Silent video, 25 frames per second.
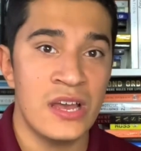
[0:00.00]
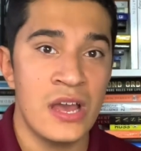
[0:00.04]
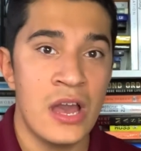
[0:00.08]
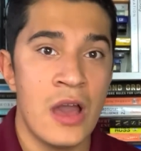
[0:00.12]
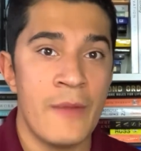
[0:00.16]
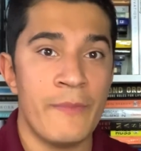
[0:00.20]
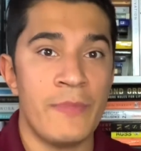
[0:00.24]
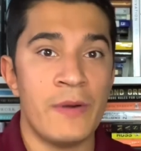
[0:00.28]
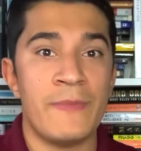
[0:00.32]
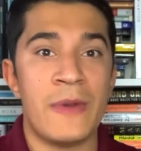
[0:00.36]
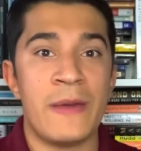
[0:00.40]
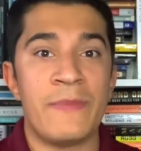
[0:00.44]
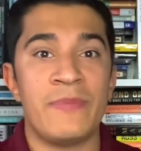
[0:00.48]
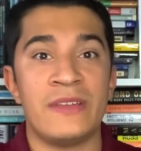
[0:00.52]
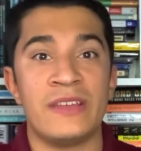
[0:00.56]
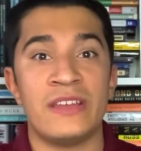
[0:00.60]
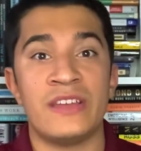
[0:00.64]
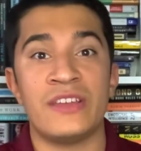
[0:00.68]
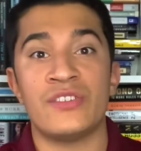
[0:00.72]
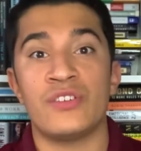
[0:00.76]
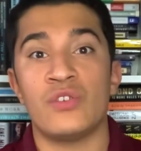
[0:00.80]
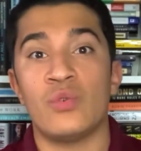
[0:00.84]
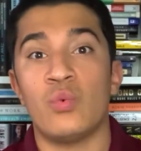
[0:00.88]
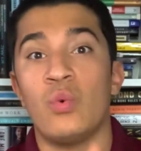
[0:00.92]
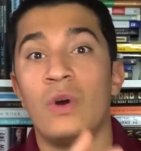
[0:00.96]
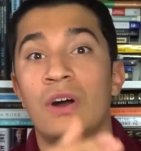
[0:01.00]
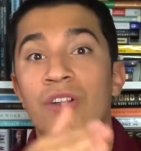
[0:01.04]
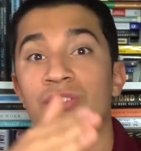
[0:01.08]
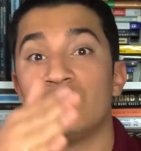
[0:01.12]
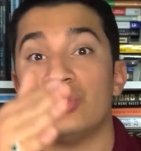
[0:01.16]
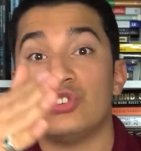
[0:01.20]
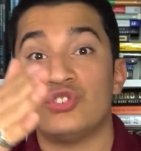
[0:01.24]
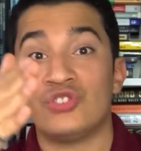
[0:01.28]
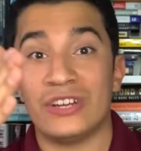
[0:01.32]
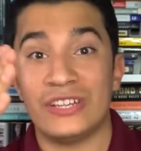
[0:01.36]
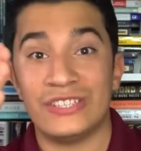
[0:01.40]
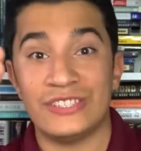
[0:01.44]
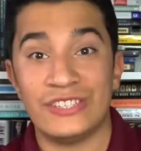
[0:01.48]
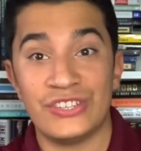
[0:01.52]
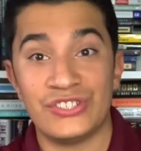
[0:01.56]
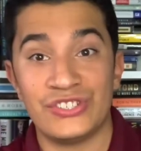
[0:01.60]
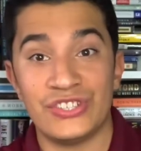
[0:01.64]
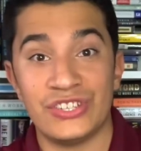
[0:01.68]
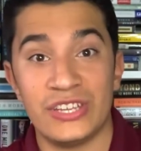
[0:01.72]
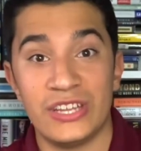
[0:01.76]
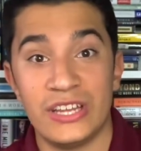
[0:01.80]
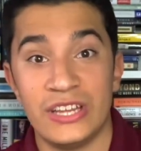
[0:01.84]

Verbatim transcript: but maybe either want to transition